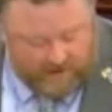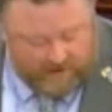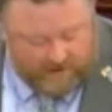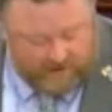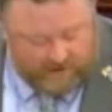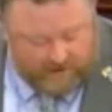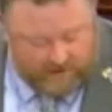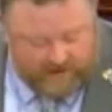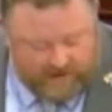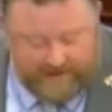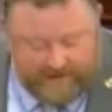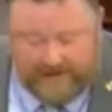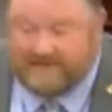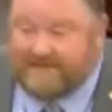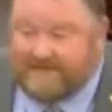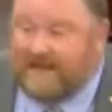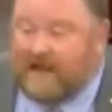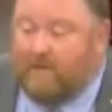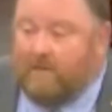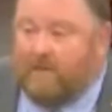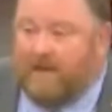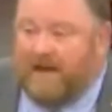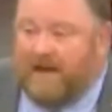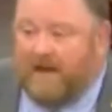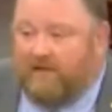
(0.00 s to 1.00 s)
to realize
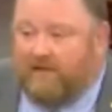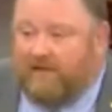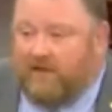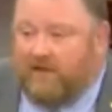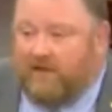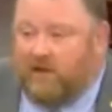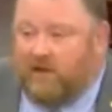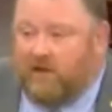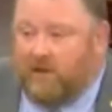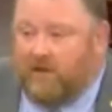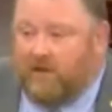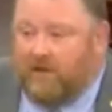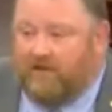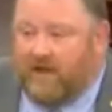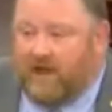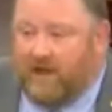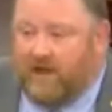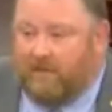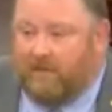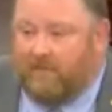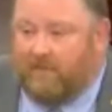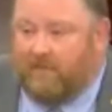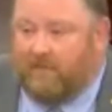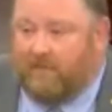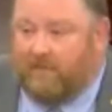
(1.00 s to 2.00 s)
how many of you have
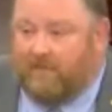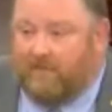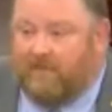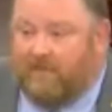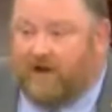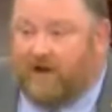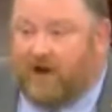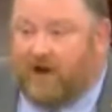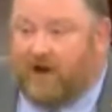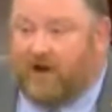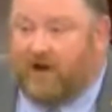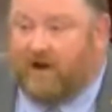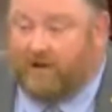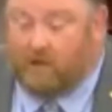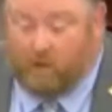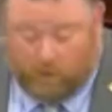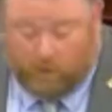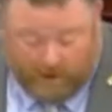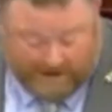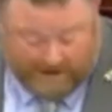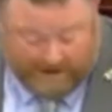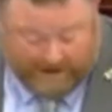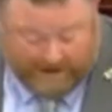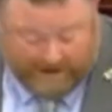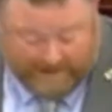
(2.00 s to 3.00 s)
come from far and
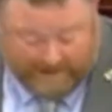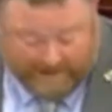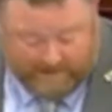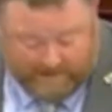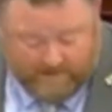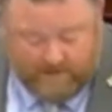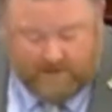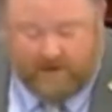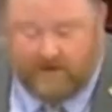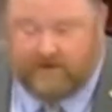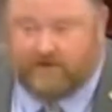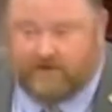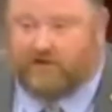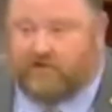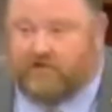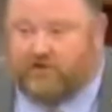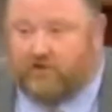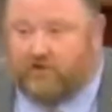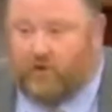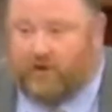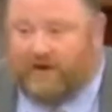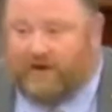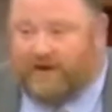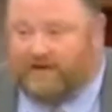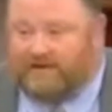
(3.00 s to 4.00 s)
wide to
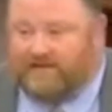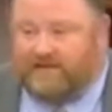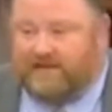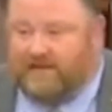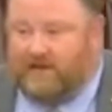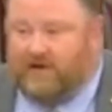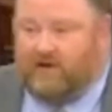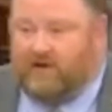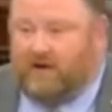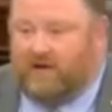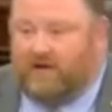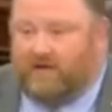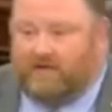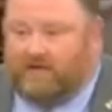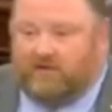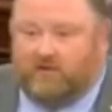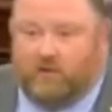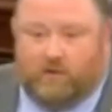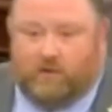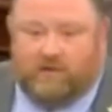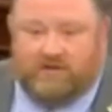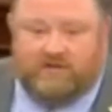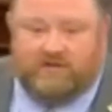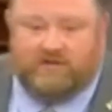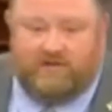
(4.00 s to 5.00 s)
join us here on the
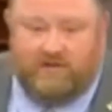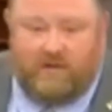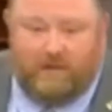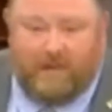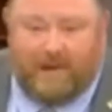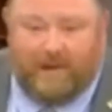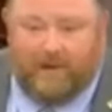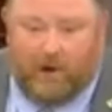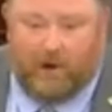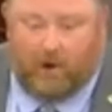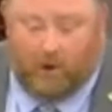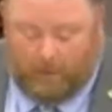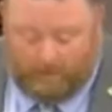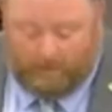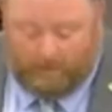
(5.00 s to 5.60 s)
shores of the Mount Hope